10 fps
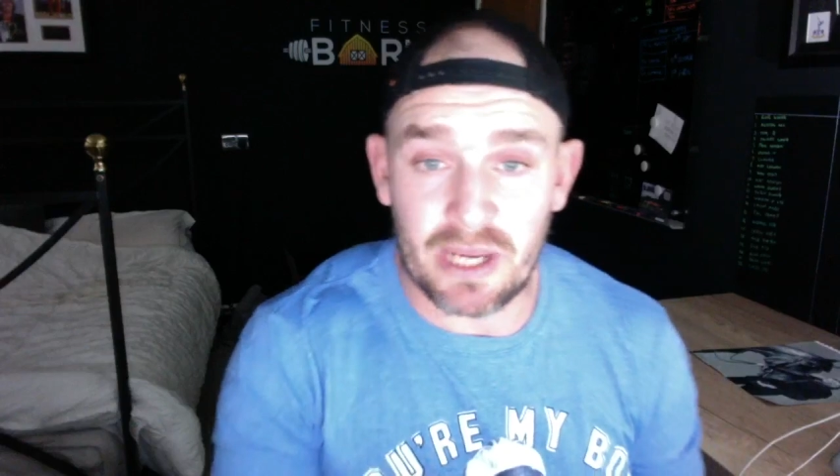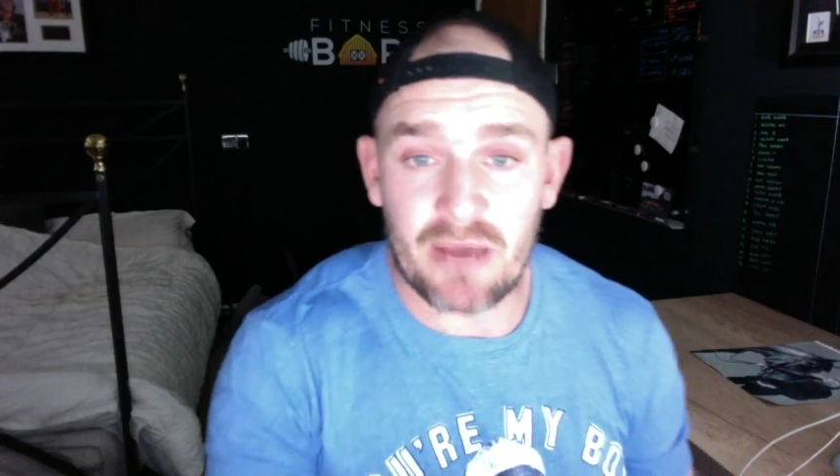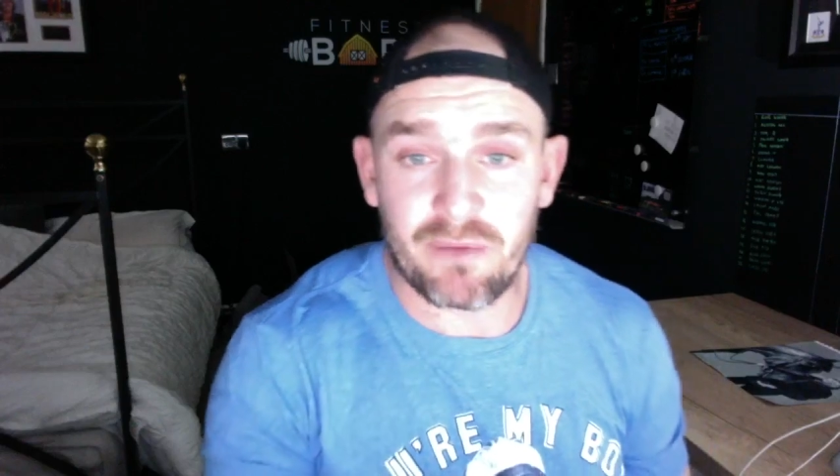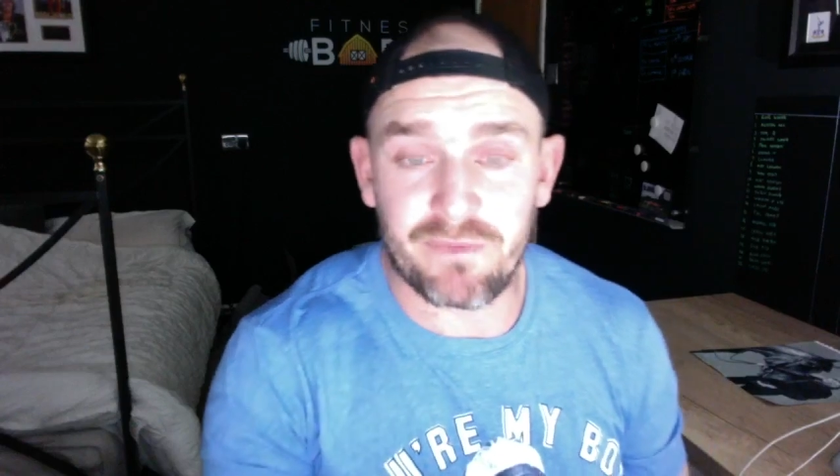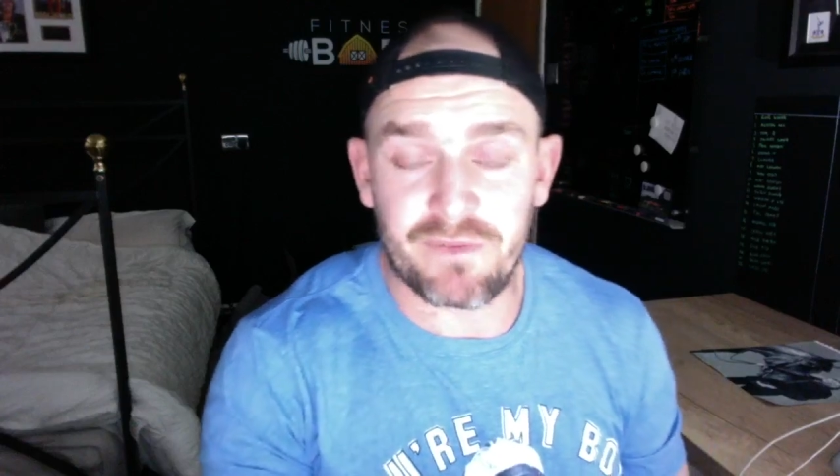
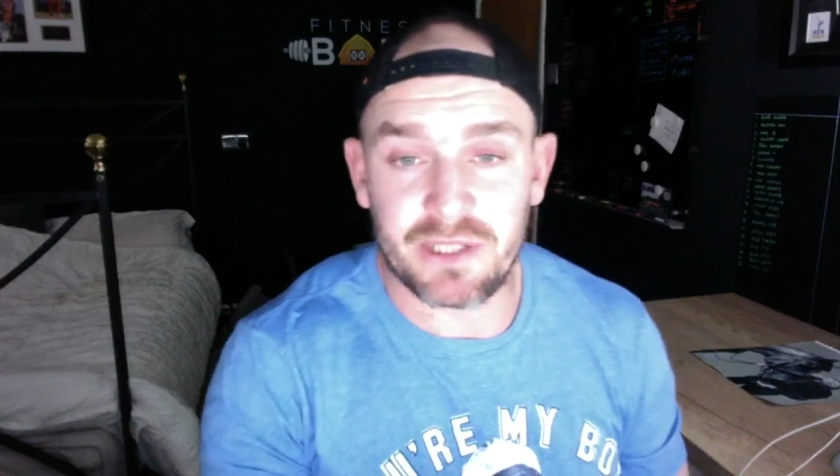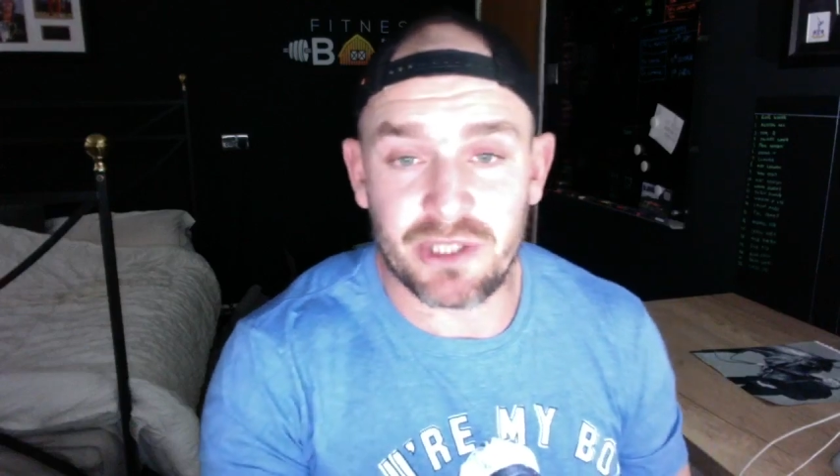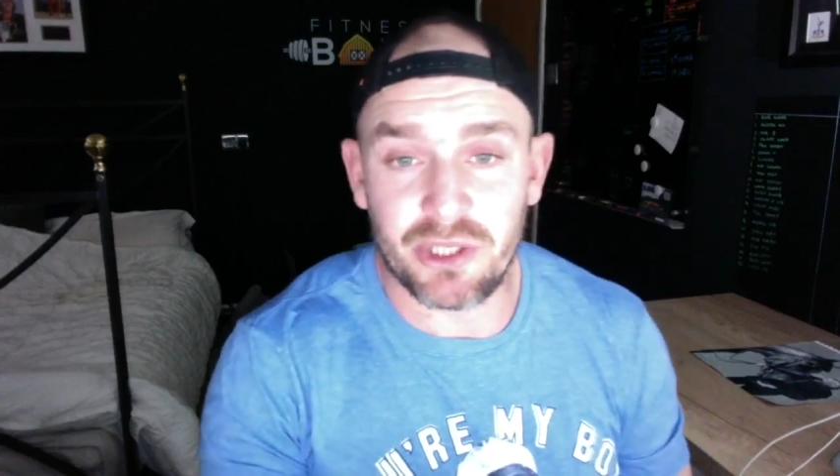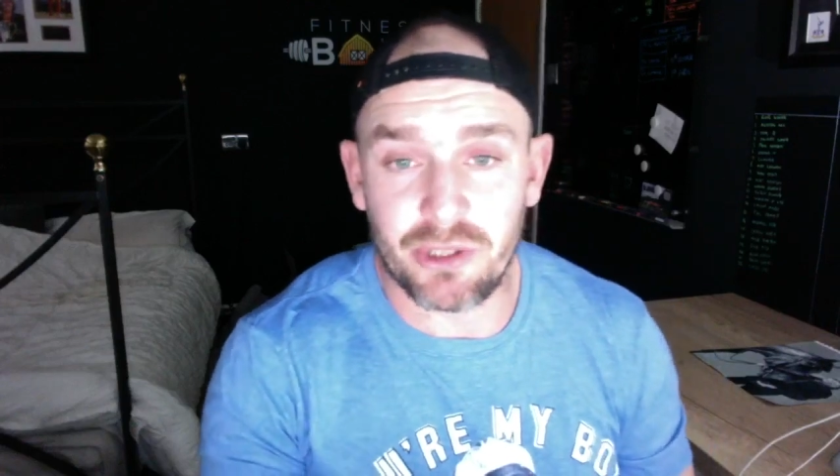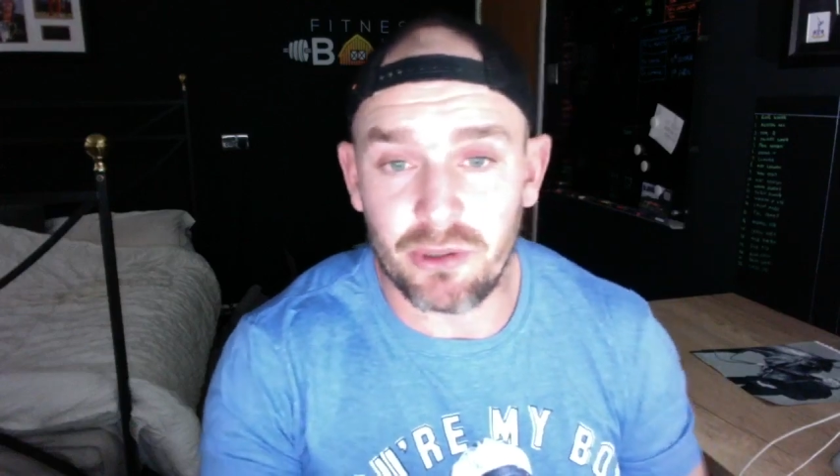healthy?
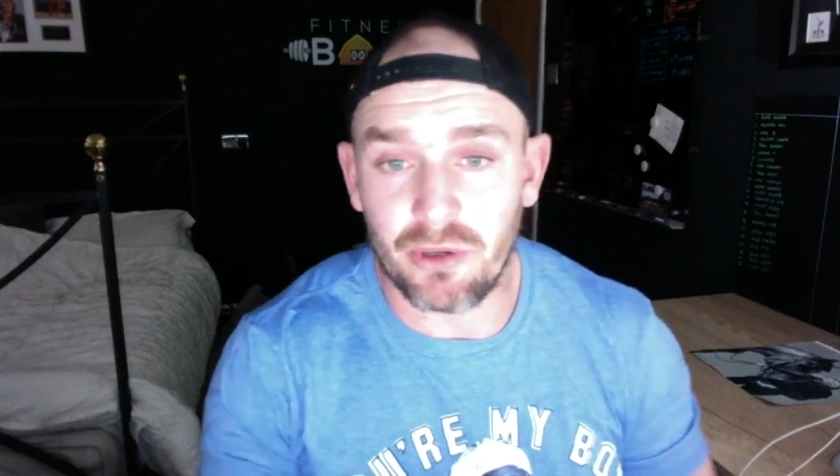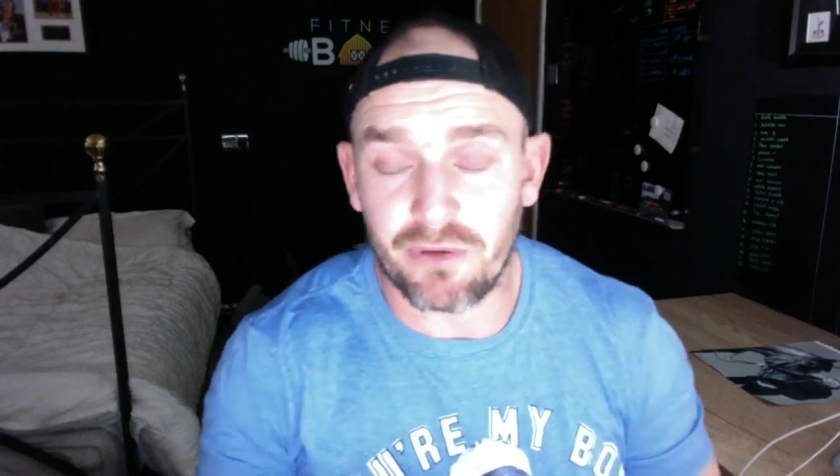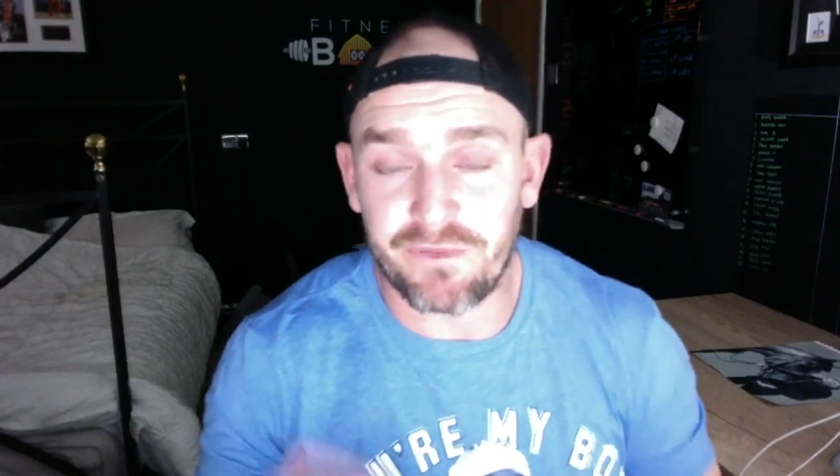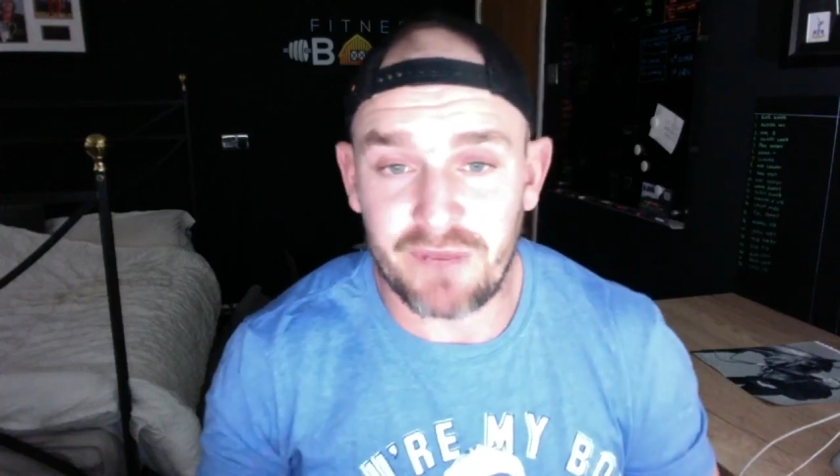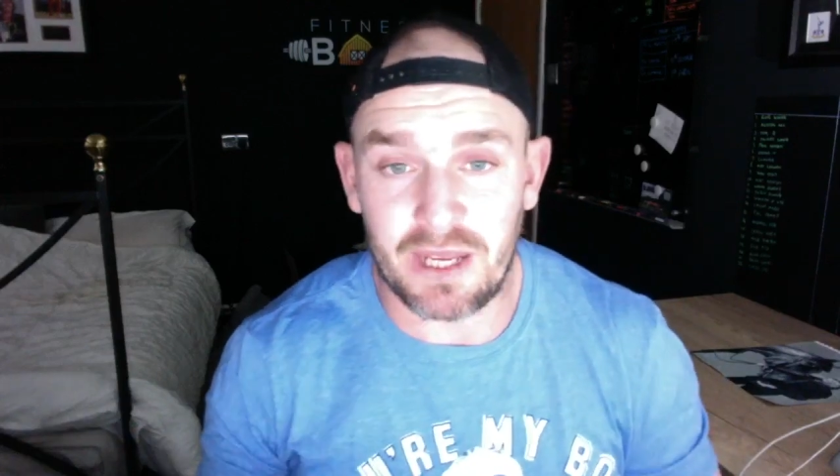Do you
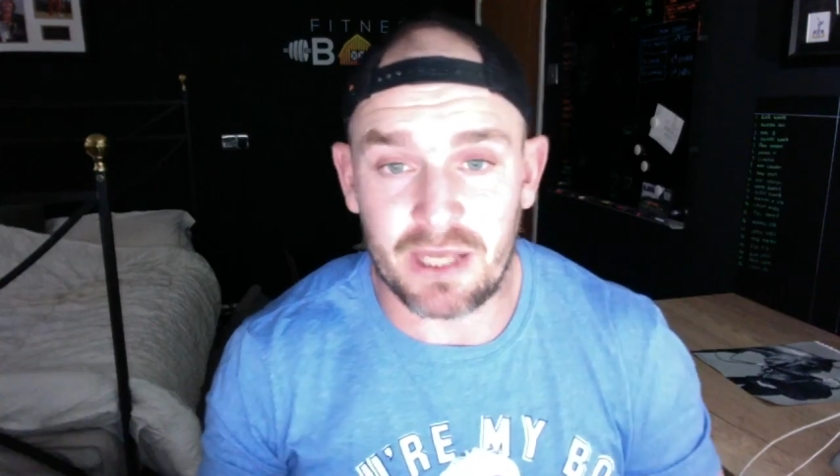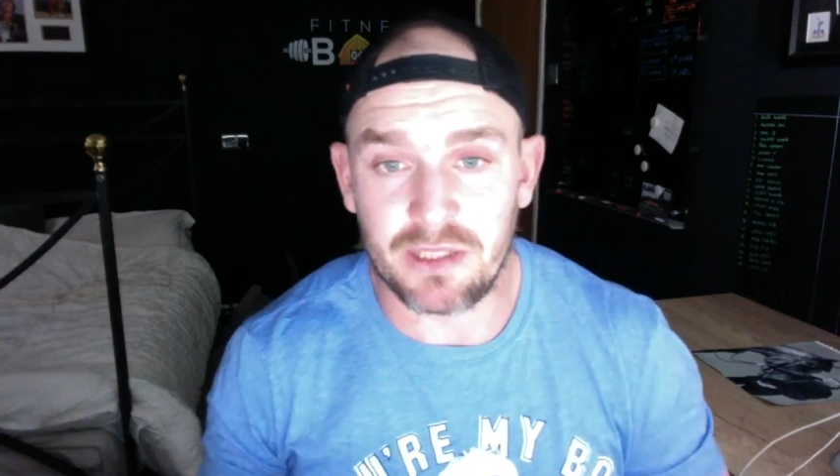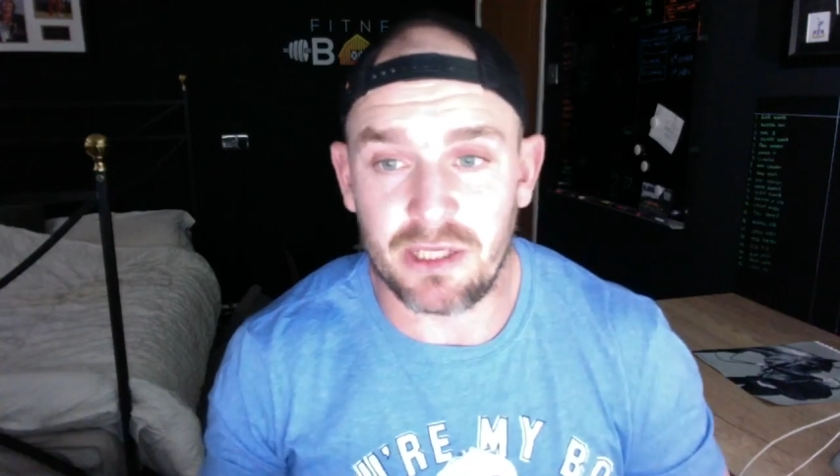look fit?